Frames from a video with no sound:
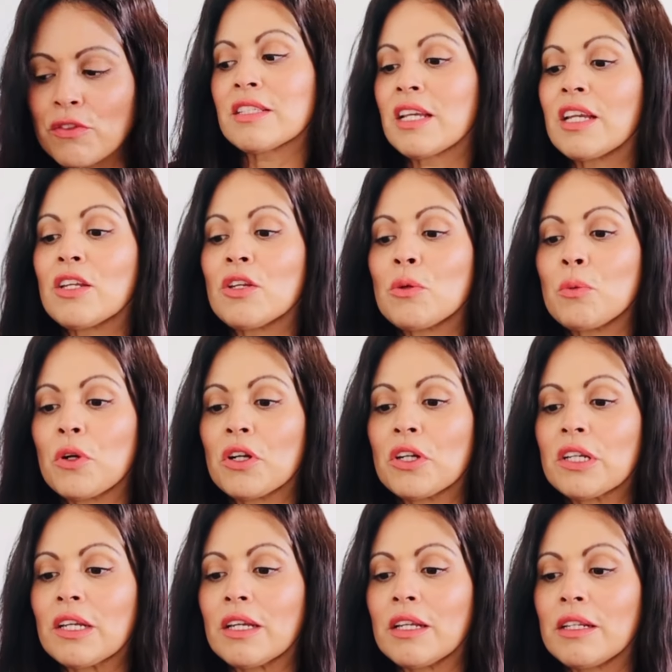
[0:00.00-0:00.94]
Say you
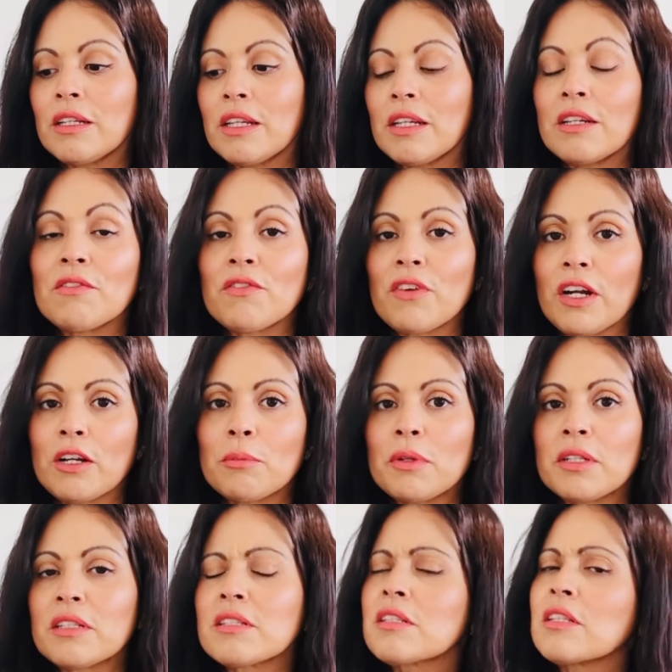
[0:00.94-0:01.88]
work in an
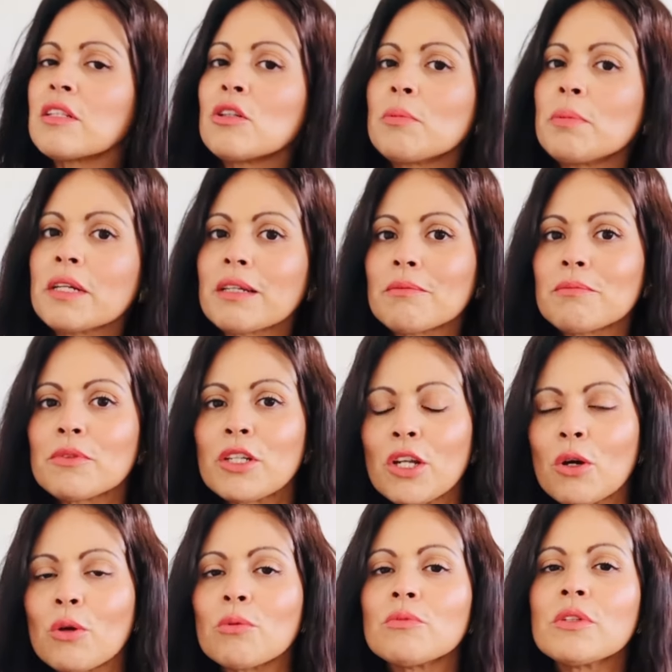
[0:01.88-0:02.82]
environment that's a little bit, you
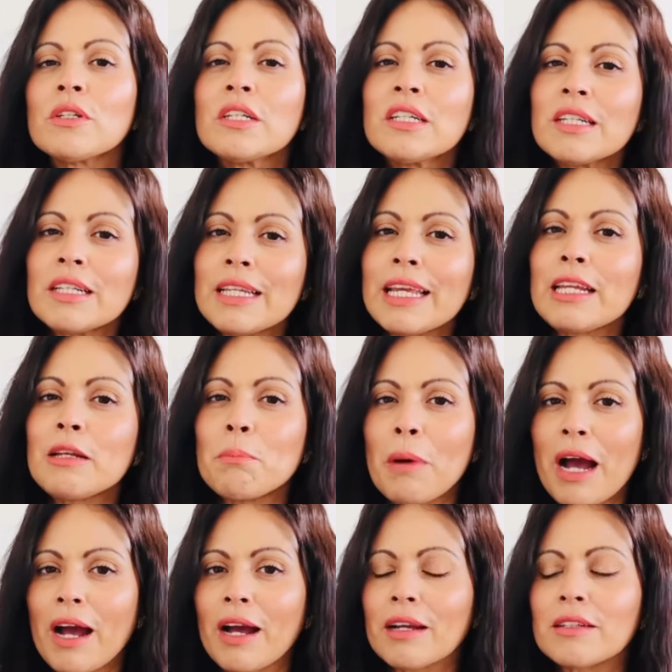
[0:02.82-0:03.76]
know, laid
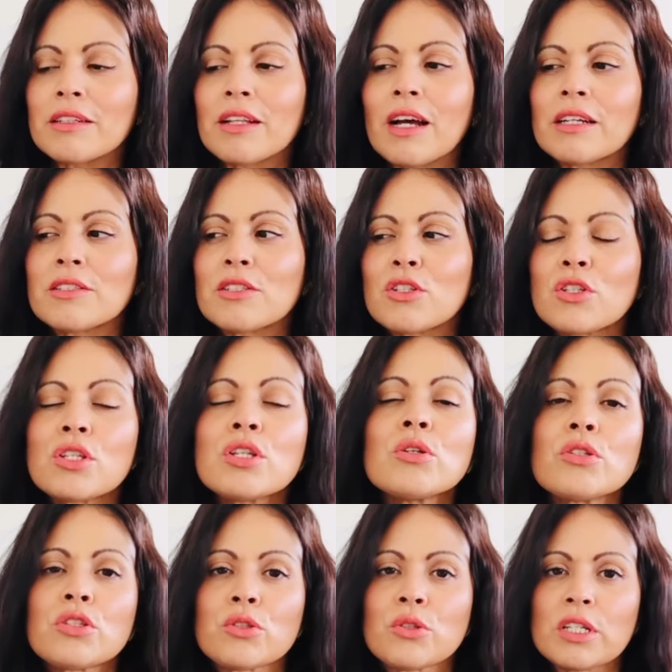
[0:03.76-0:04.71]
back, not
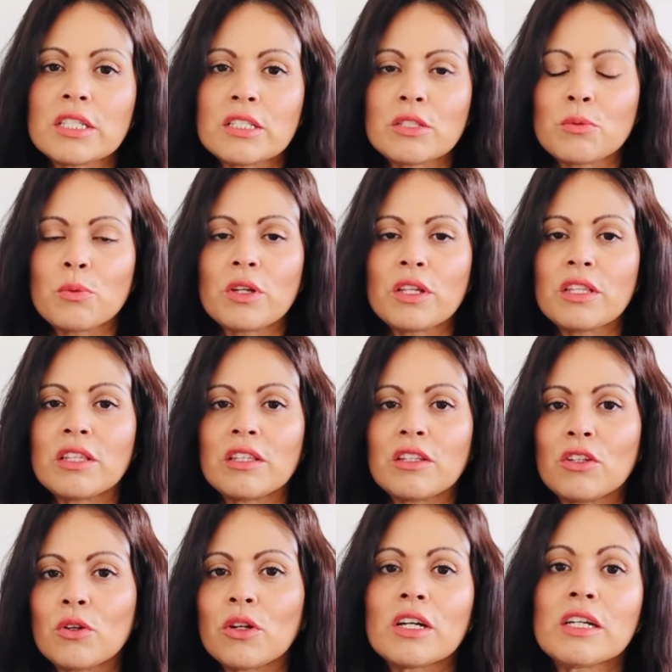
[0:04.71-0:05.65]
too strict with
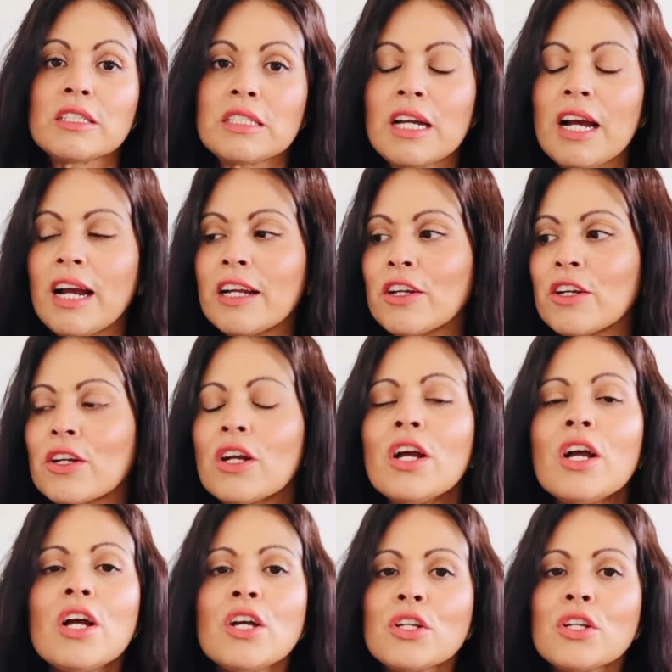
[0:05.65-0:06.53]
your attire.